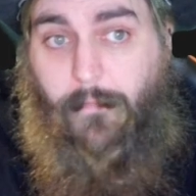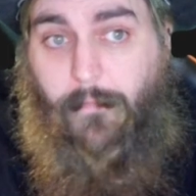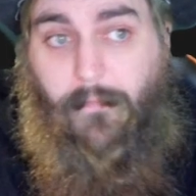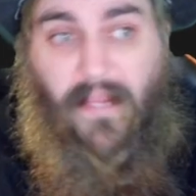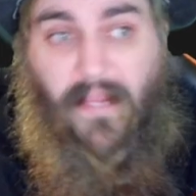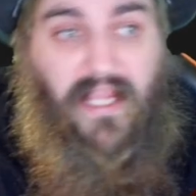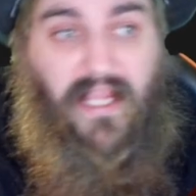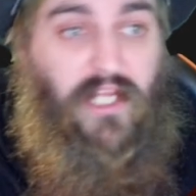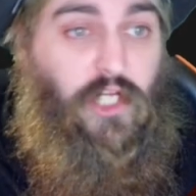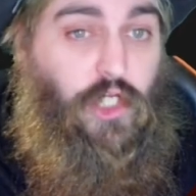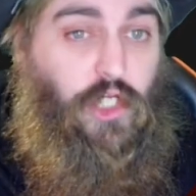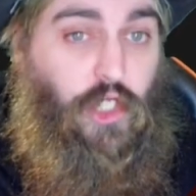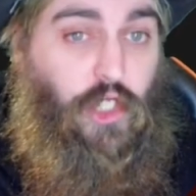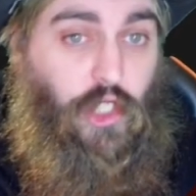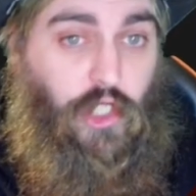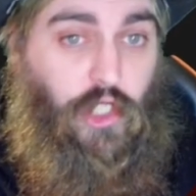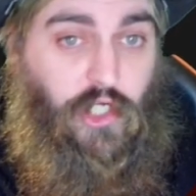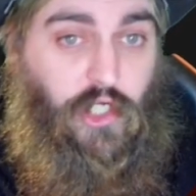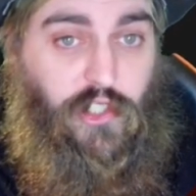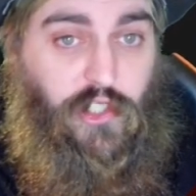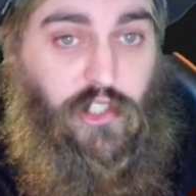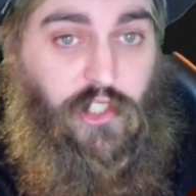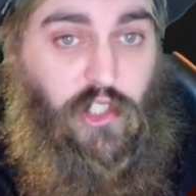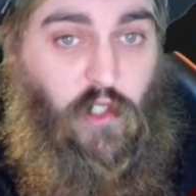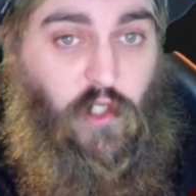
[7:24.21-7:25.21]
make
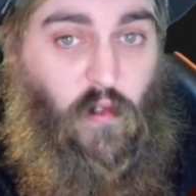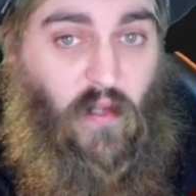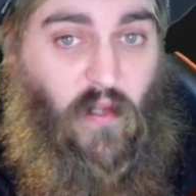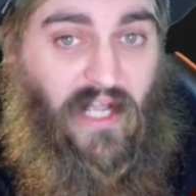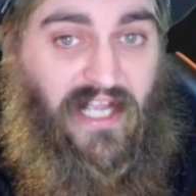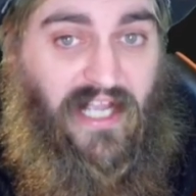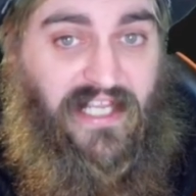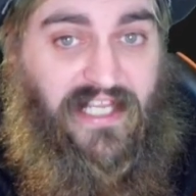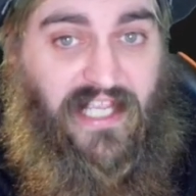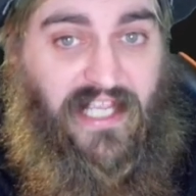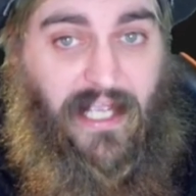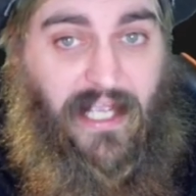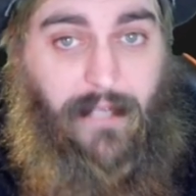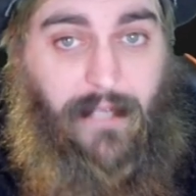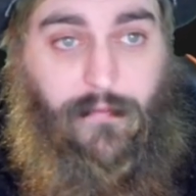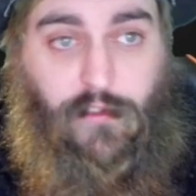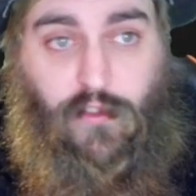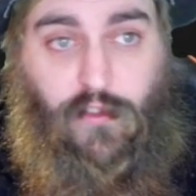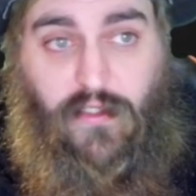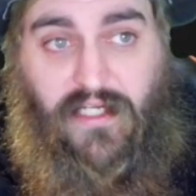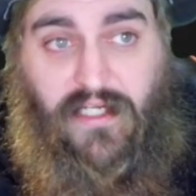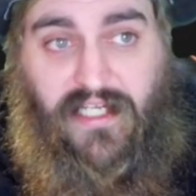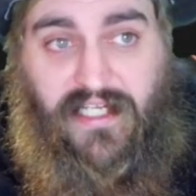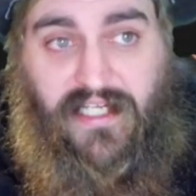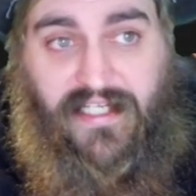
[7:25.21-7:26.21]
sure you are
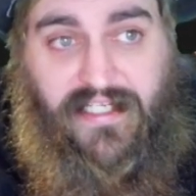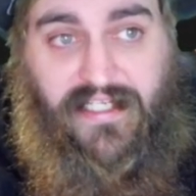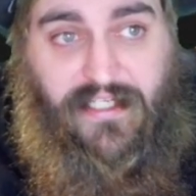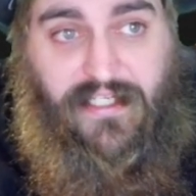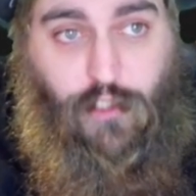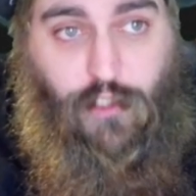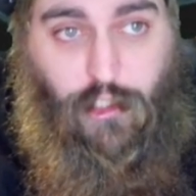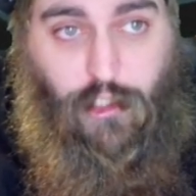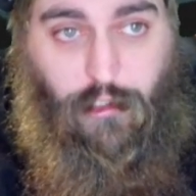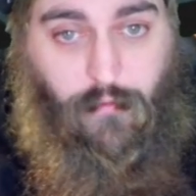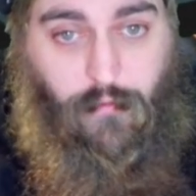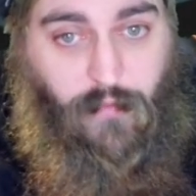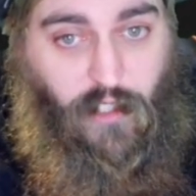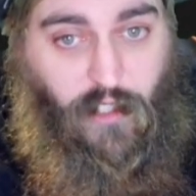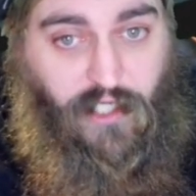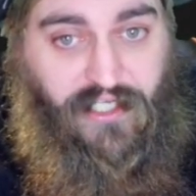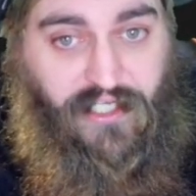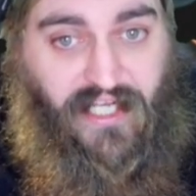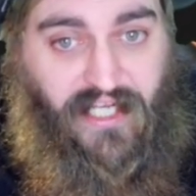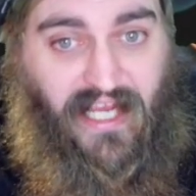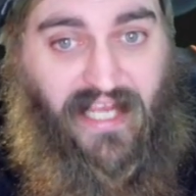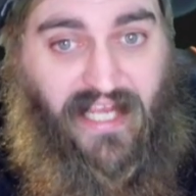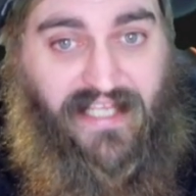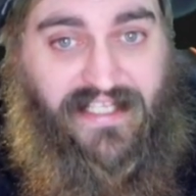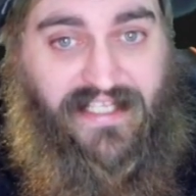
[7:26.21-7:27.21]
capturing Streamer.bot
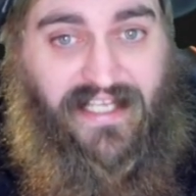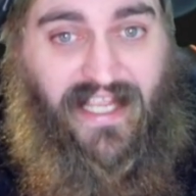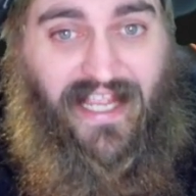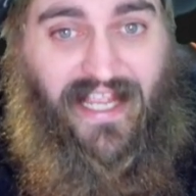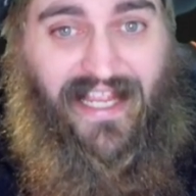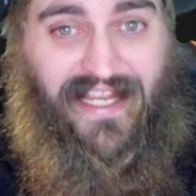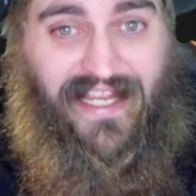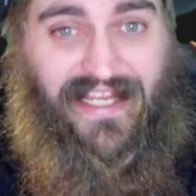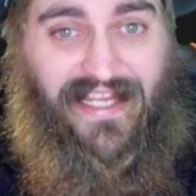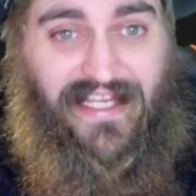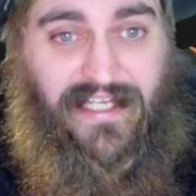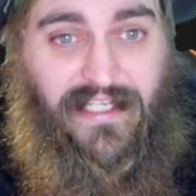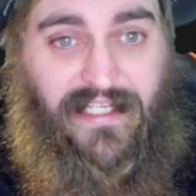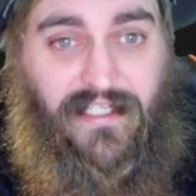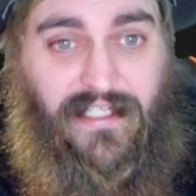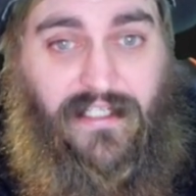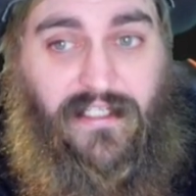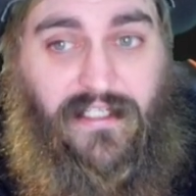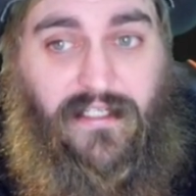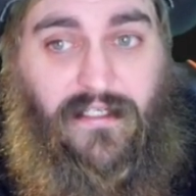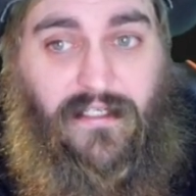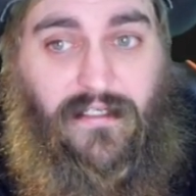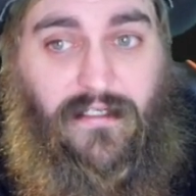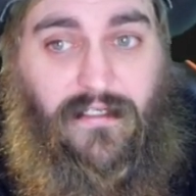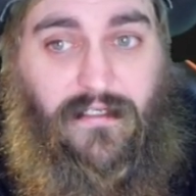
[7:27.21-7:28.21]
as a
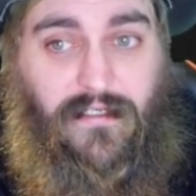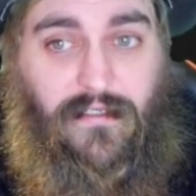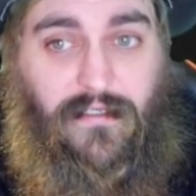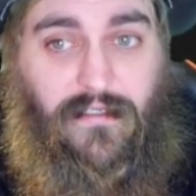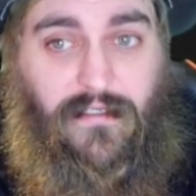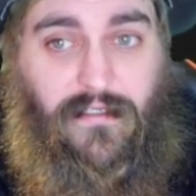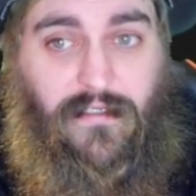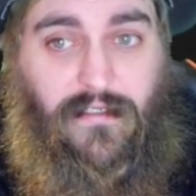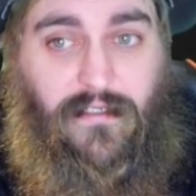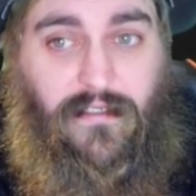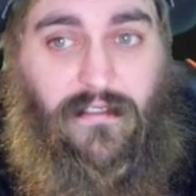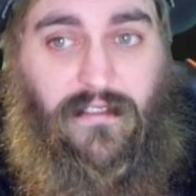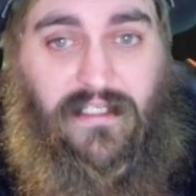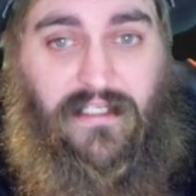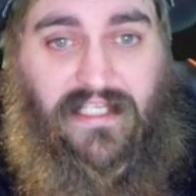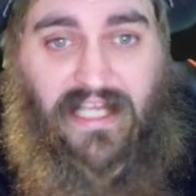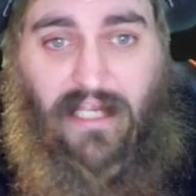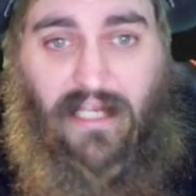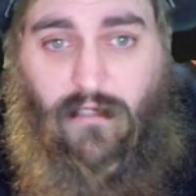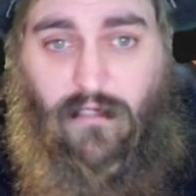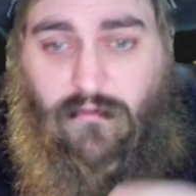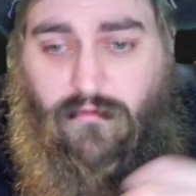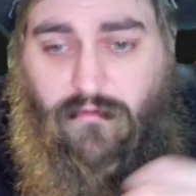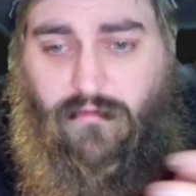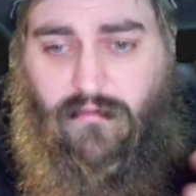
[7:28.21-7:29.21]

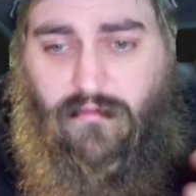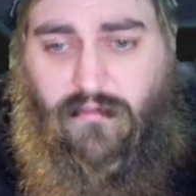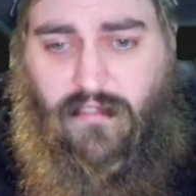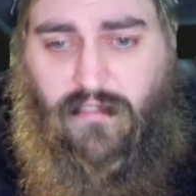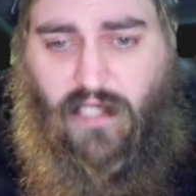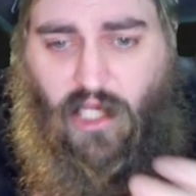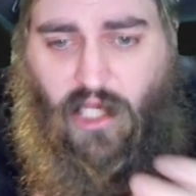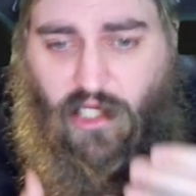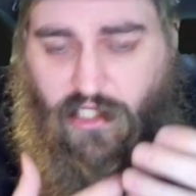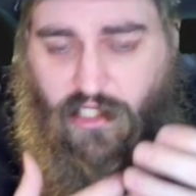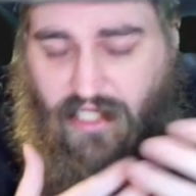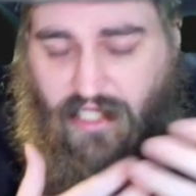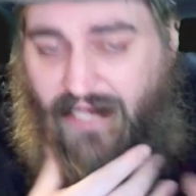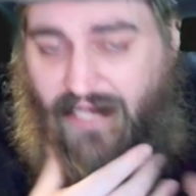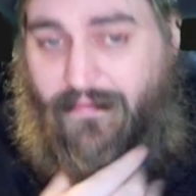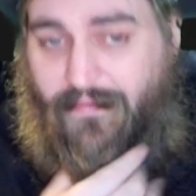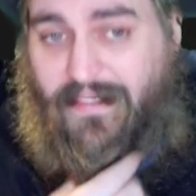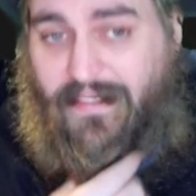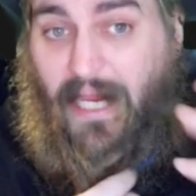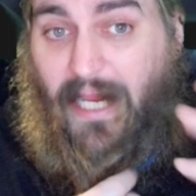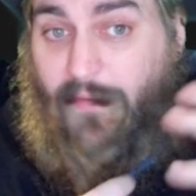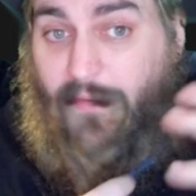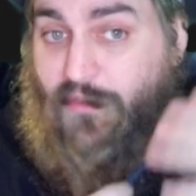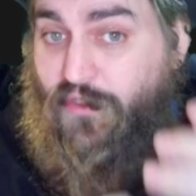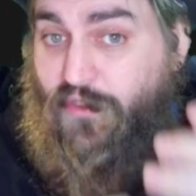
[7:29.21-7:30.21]
sound,
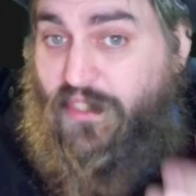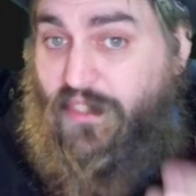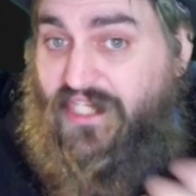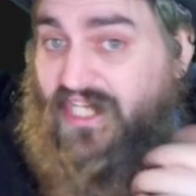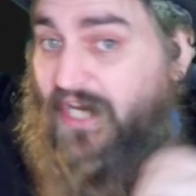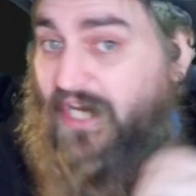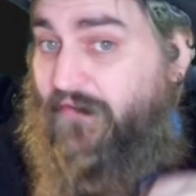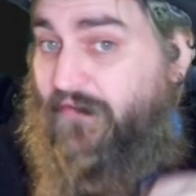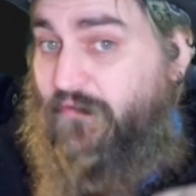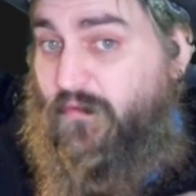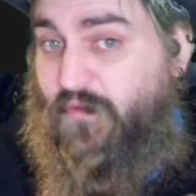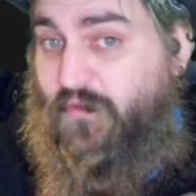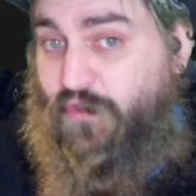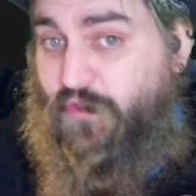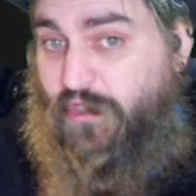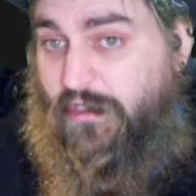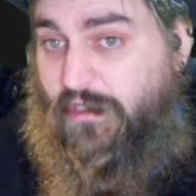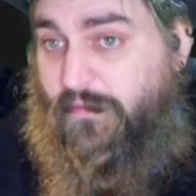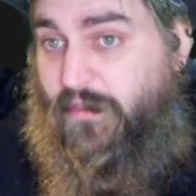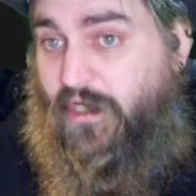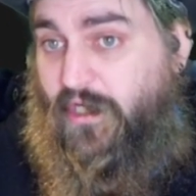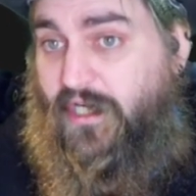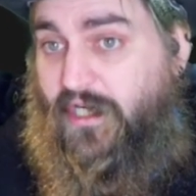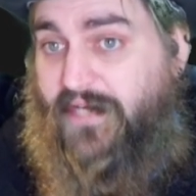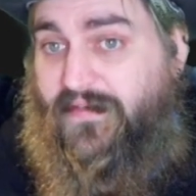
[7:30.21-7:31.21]
capturing the sound from
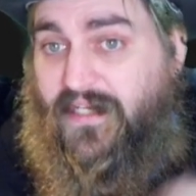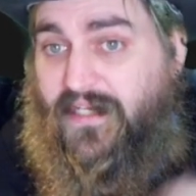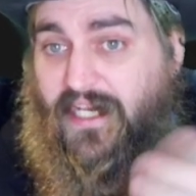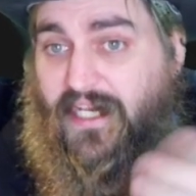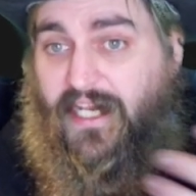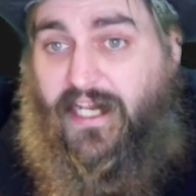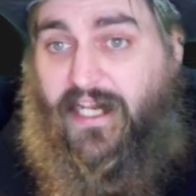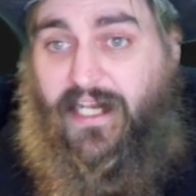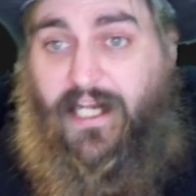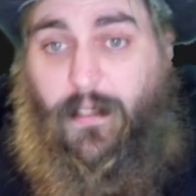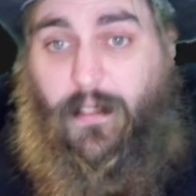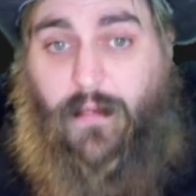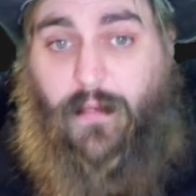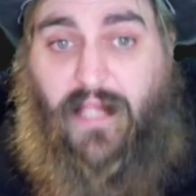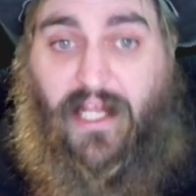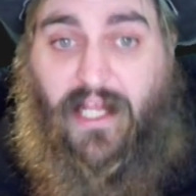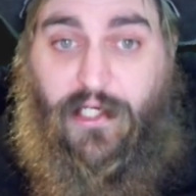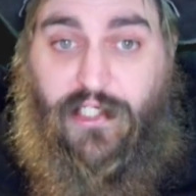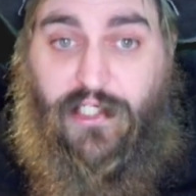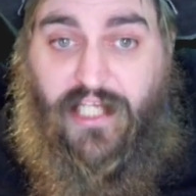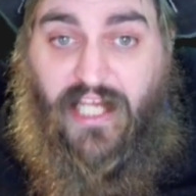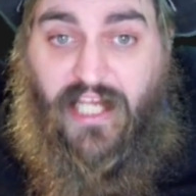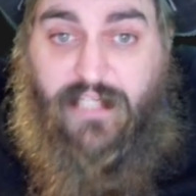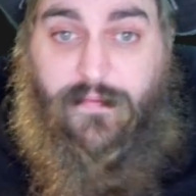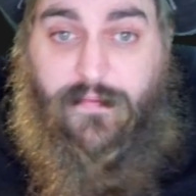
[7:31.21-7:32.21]
Streamer.bot. If you need any help with that,
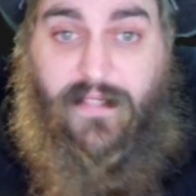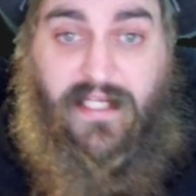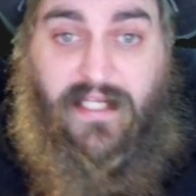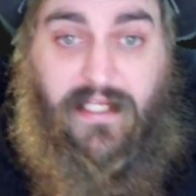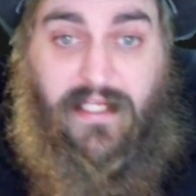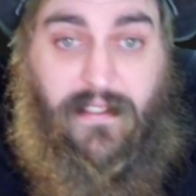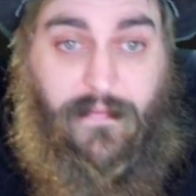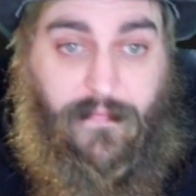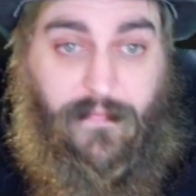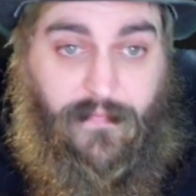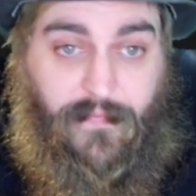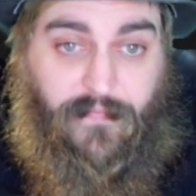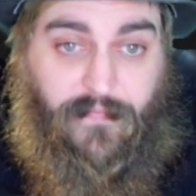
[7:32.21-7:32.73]
just ask me.